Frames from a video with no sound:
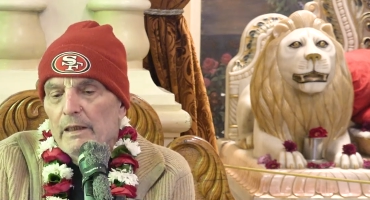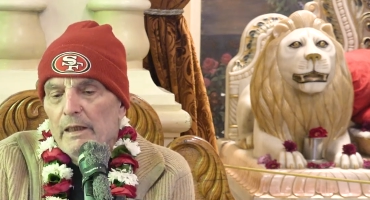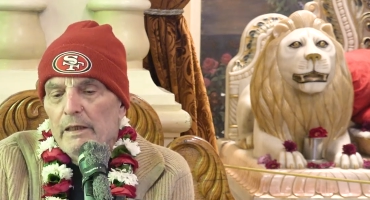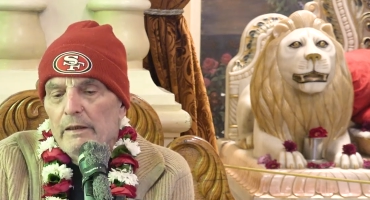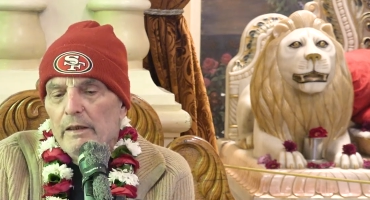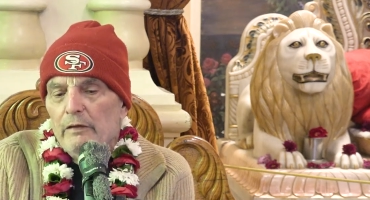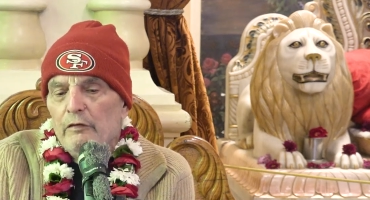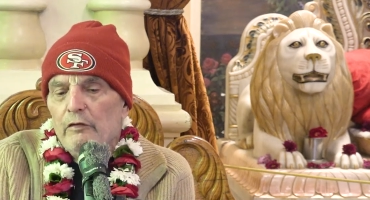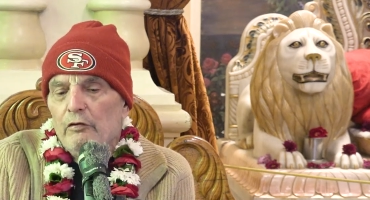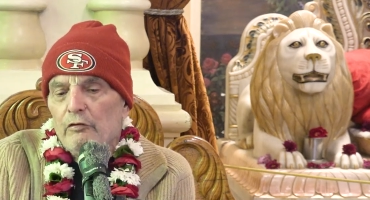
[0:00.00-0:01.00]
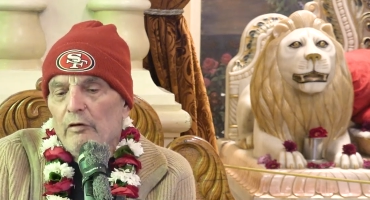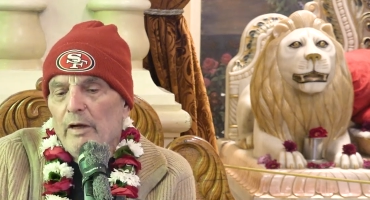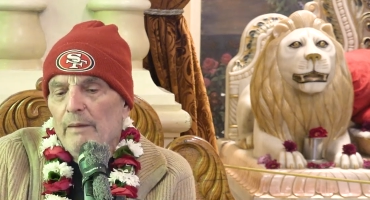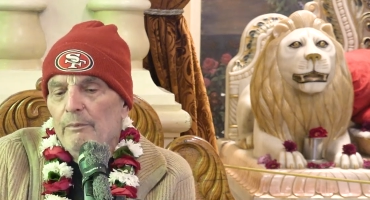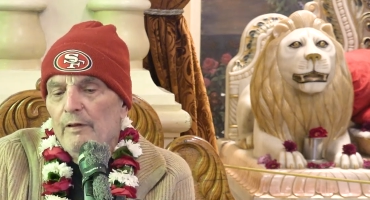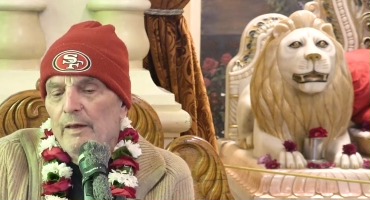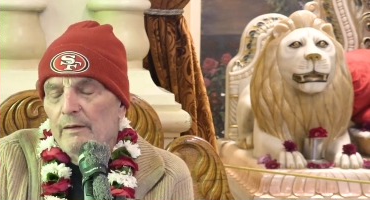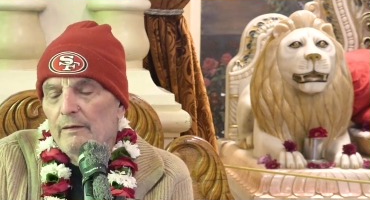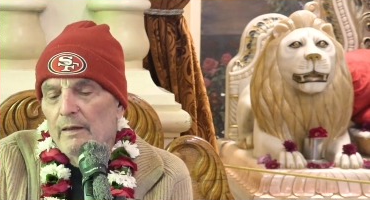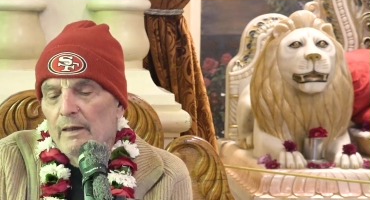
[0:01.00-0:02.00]
Speaker 1: it, it's described
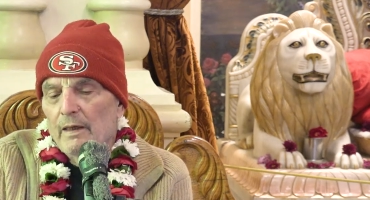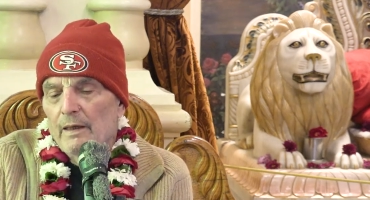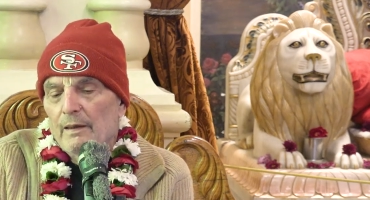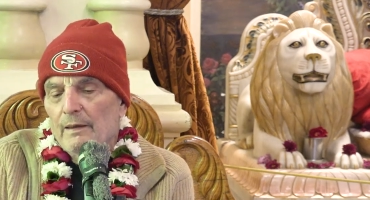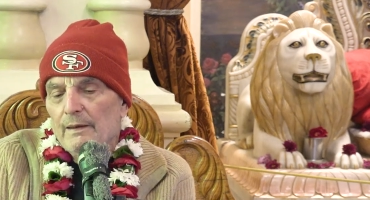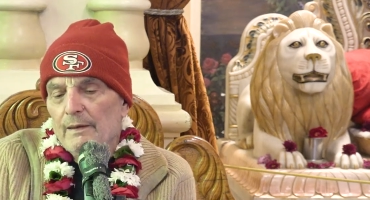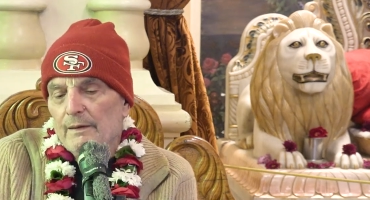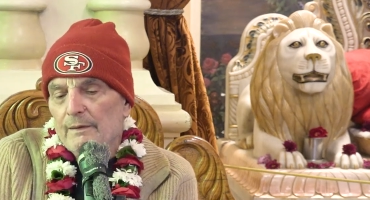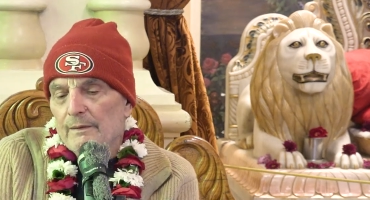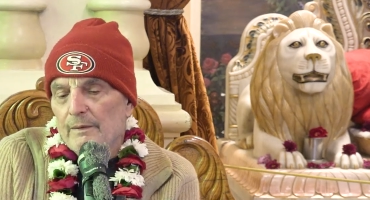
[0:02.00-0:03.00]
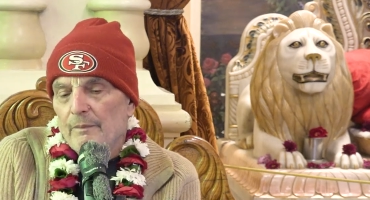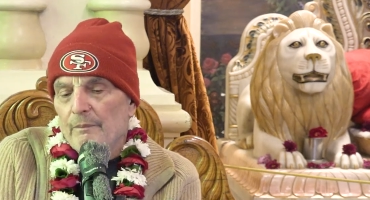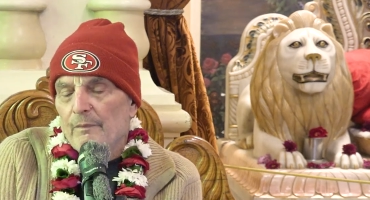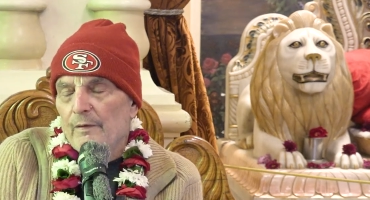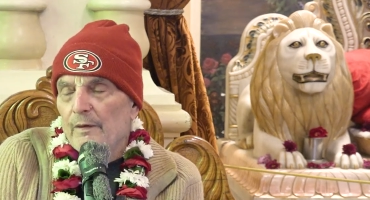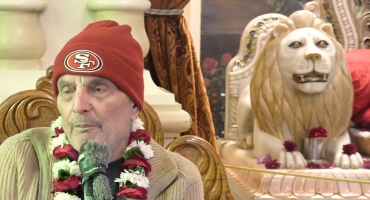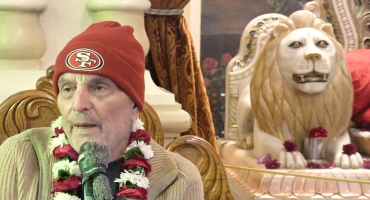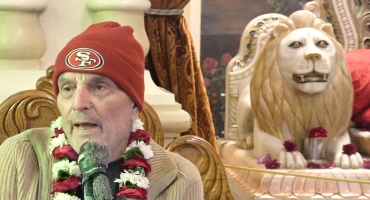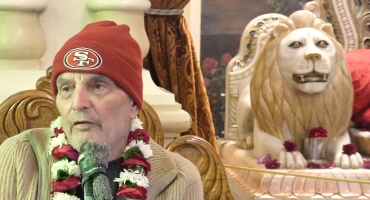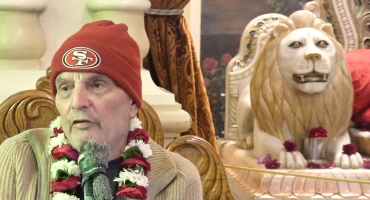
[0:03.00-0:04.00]
that uh, the
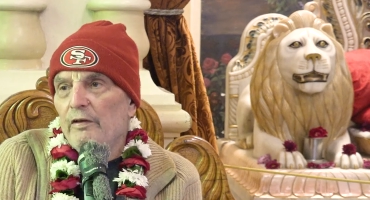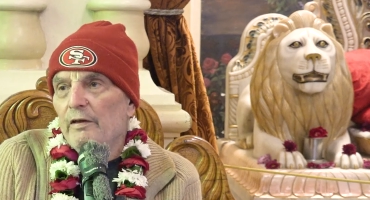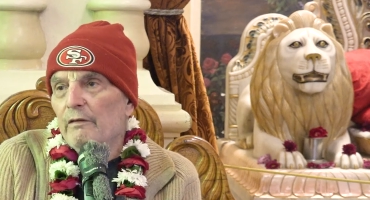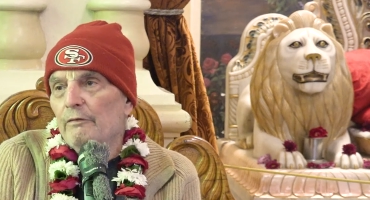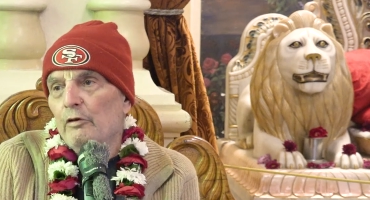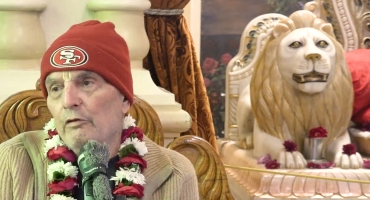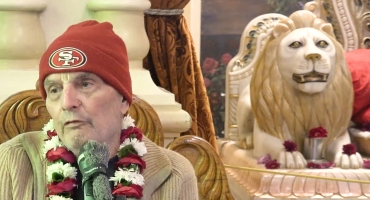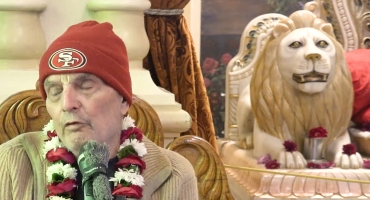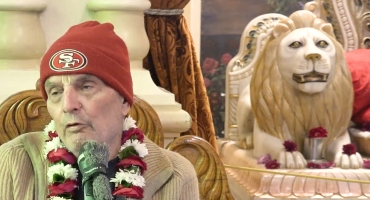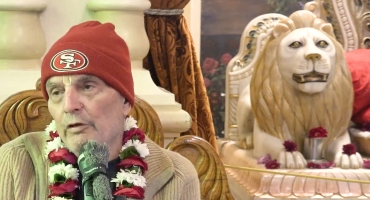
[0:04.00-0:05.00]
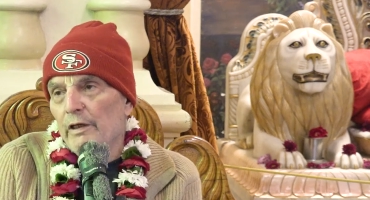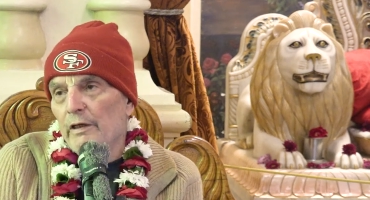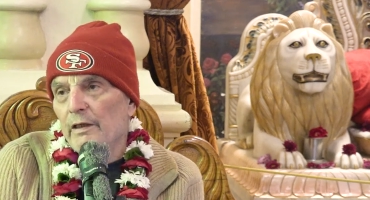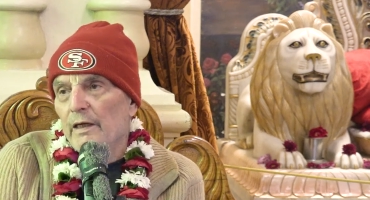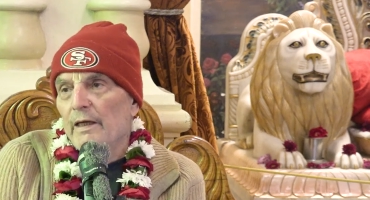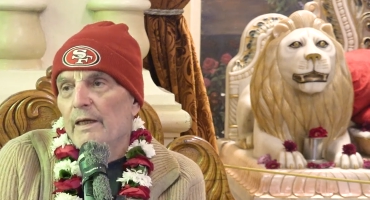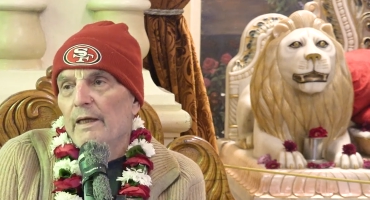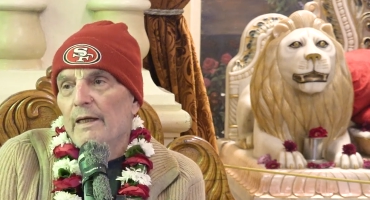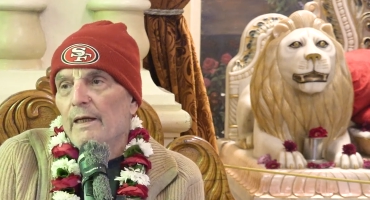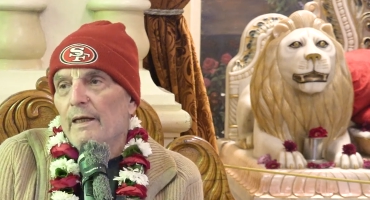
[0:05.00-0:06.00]
passing of a devotee,
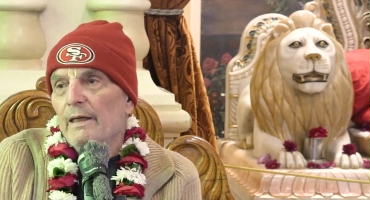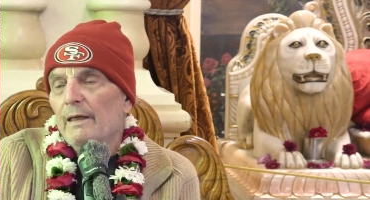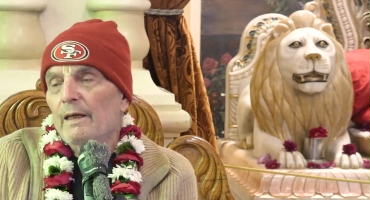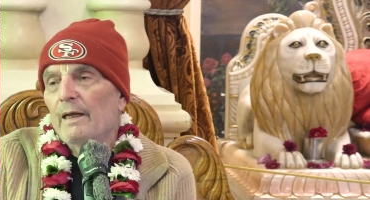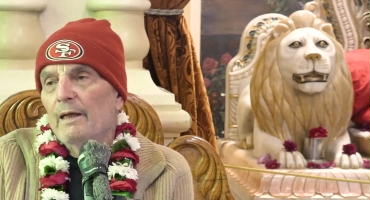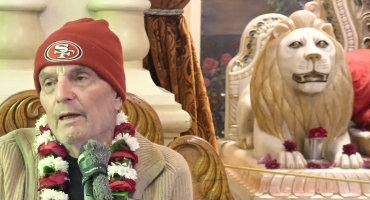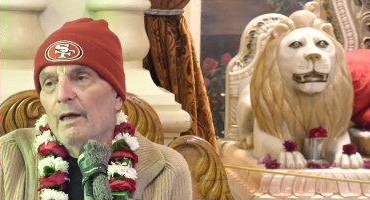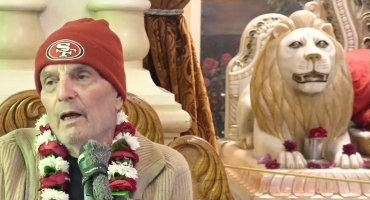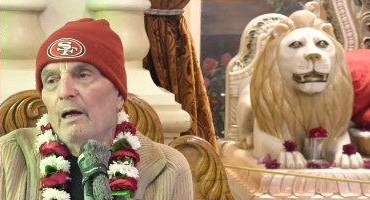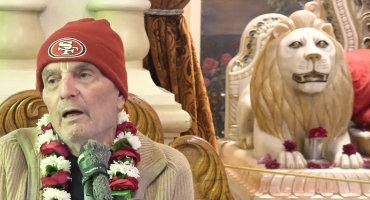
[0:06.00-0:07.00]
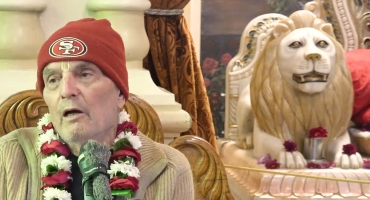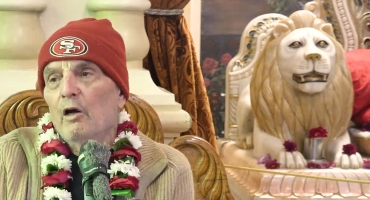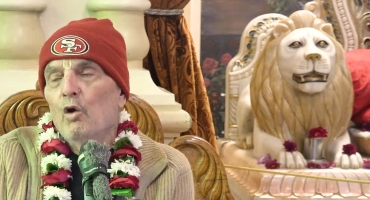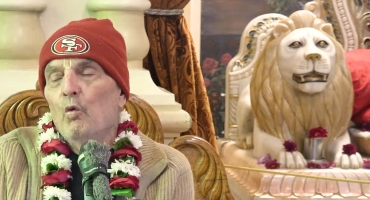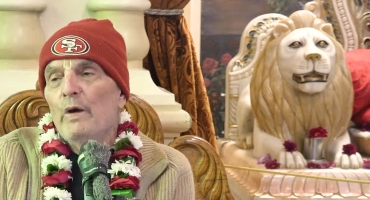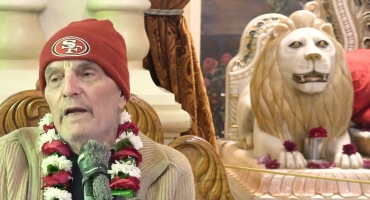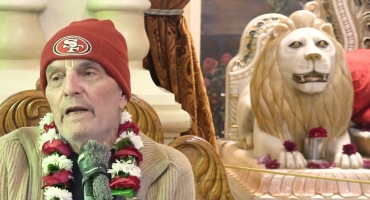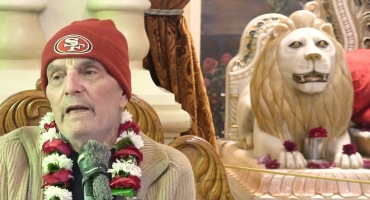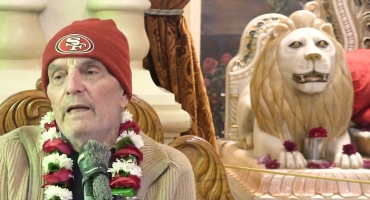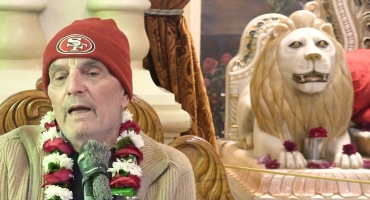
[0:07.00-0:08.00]
uh,
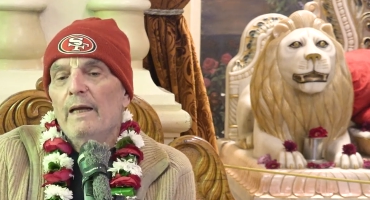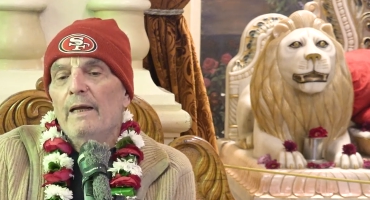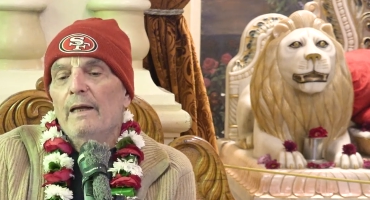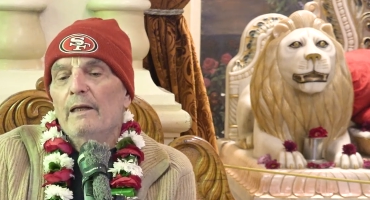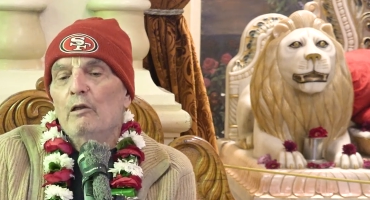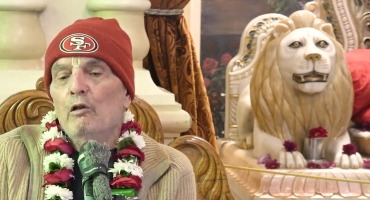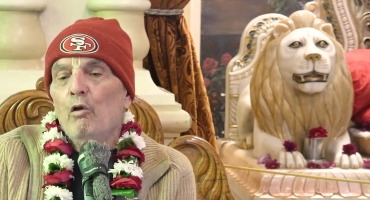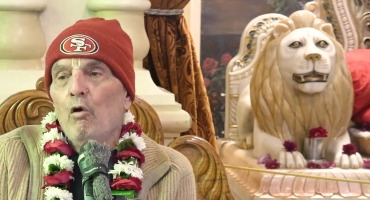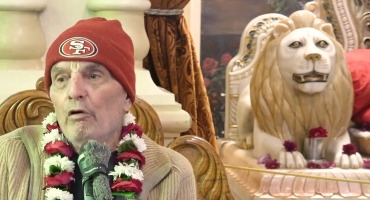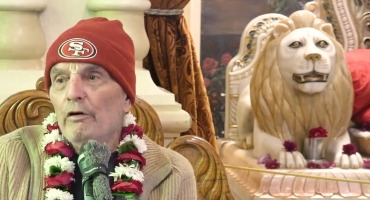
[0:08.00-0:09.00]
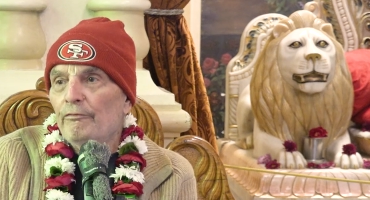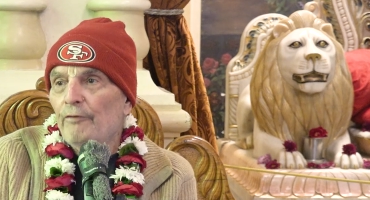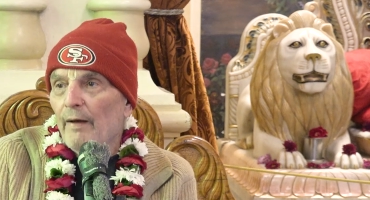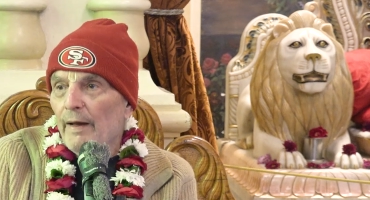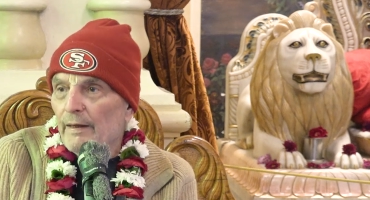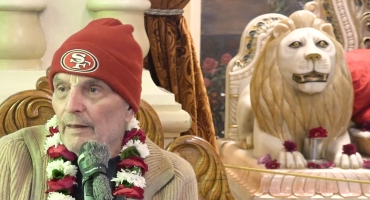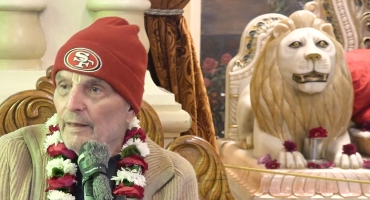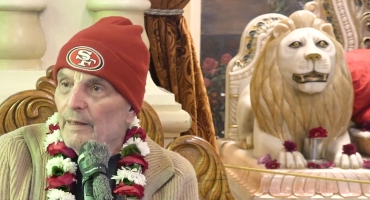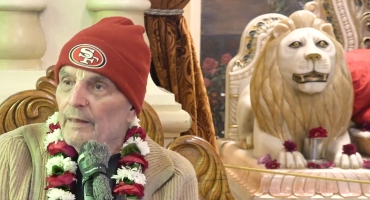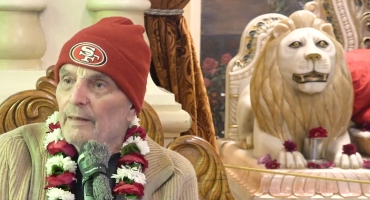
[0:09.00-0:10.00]
we glorify
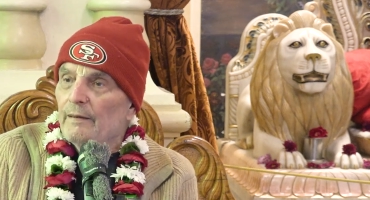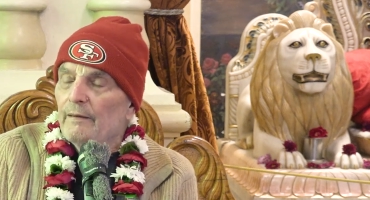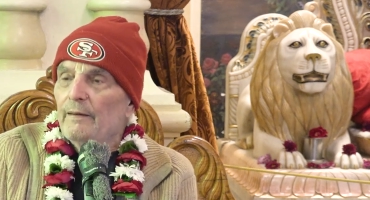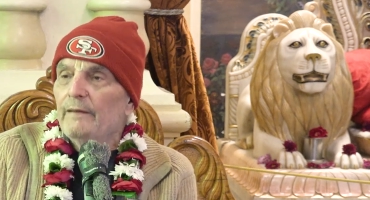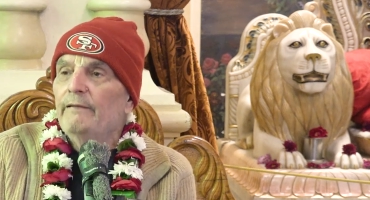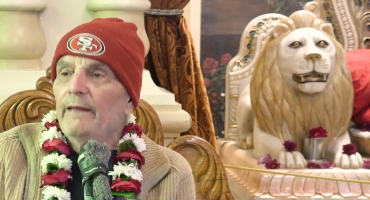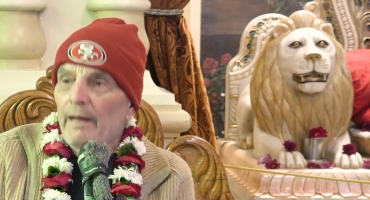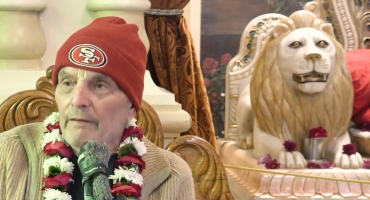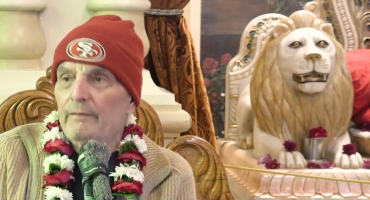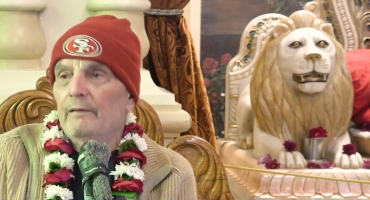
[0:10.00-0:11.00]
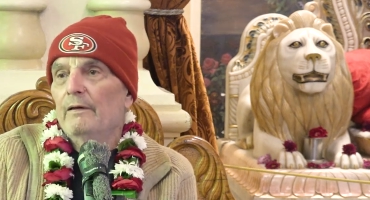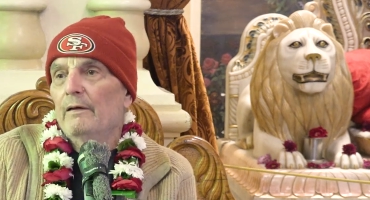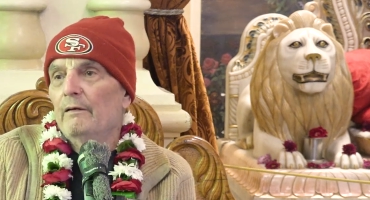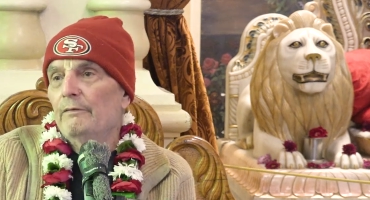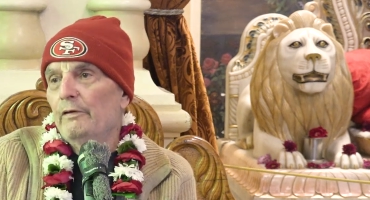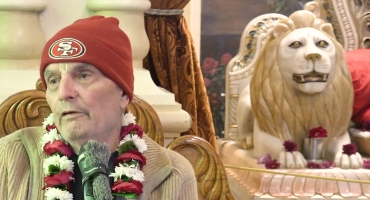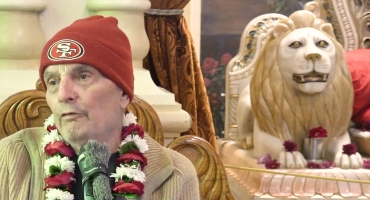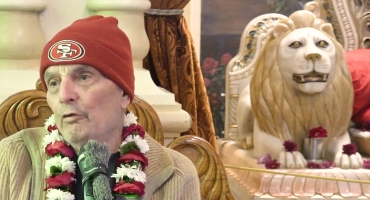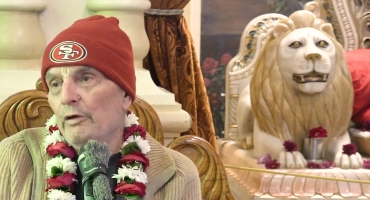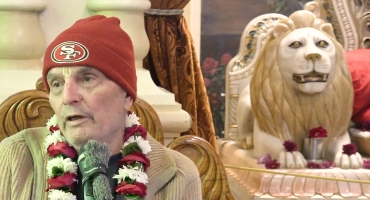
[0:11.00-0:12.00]
the death of a
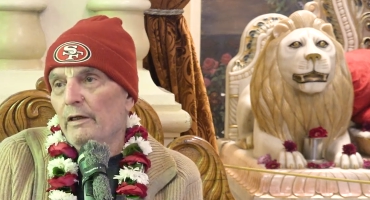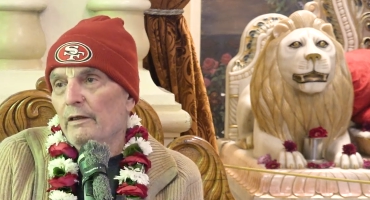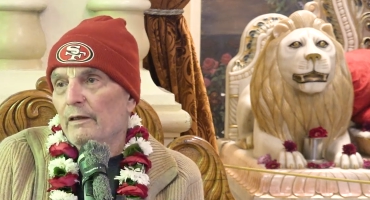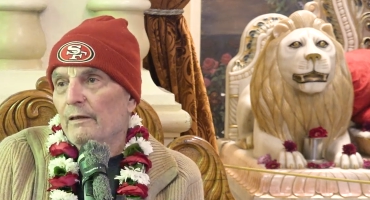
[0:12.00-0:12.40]
devotee